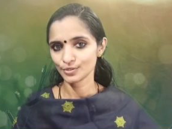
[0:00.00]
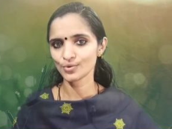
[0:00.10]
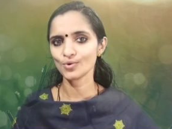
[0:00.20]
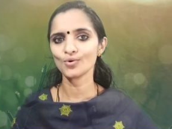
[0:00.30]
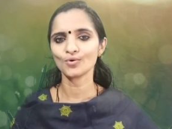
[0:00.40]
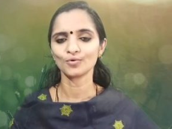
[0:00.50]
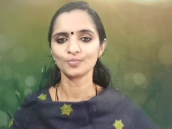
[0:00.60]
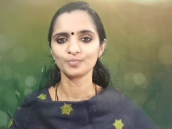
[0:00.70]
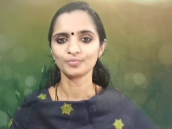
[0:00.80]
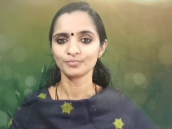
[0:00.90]
No,
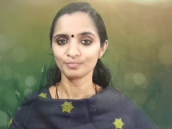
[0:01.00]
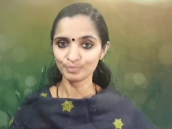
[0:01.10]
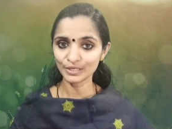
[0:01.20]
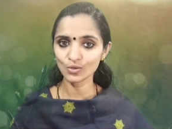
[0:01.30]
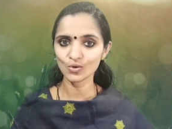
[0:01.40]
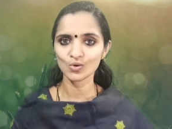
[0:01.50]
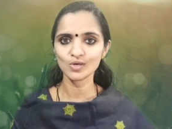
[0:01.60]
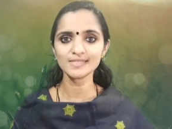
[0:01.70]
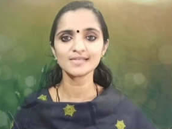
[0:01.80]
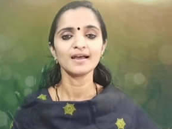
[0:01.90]

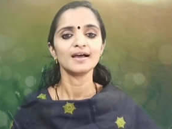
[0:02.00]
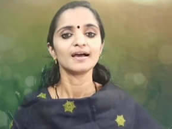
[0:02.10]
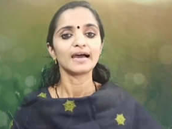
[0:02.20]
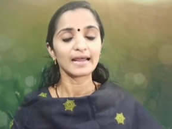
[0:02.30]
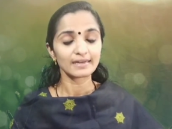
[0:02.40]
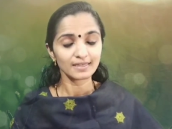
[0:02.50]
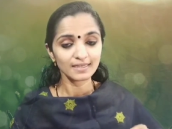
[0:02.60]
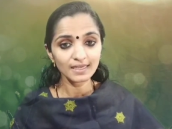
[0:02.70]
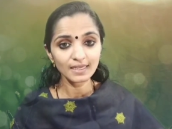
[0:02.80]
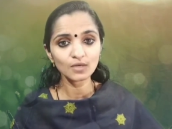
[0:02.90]
because her
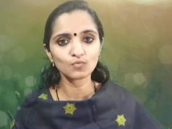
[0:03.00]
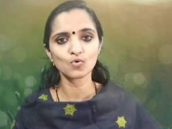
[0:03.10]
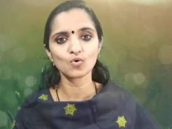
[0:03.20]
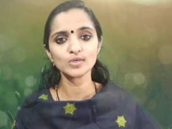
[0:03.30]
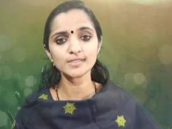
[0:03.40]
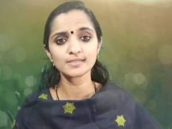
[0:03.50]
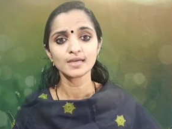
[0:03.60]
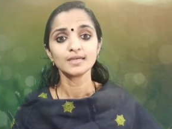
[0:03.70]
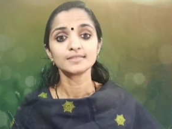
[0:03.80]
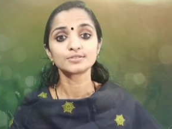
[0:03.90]
heel was
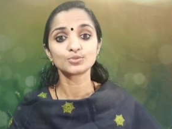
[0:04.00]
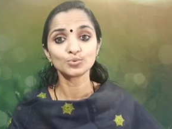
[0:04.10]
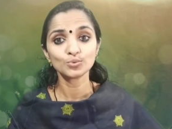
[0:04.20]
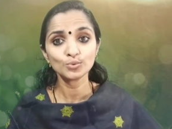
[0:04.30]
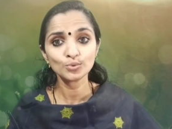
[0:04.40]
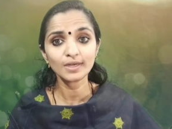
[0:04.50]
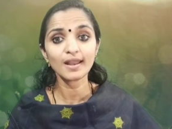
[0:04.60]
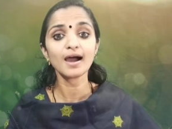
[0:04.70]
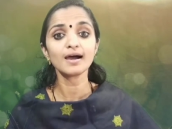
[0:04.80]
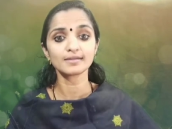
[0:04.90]
too
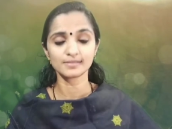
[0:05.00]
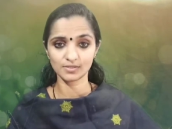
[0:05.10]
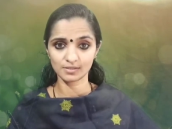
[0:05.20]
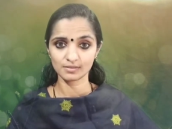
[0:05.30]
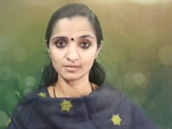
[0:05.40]
large.